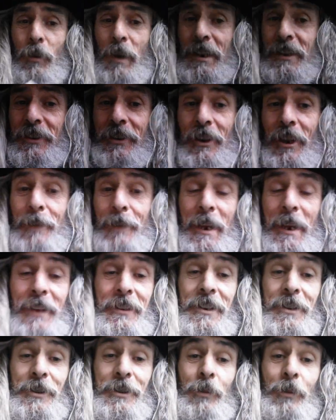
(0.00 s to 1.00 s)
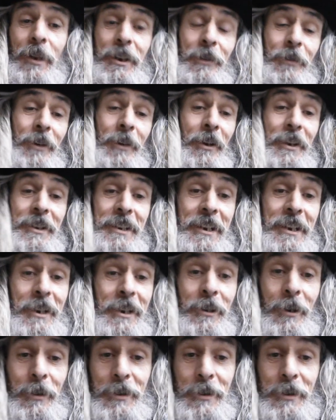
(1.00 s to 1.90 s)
one time had this wonderful idea.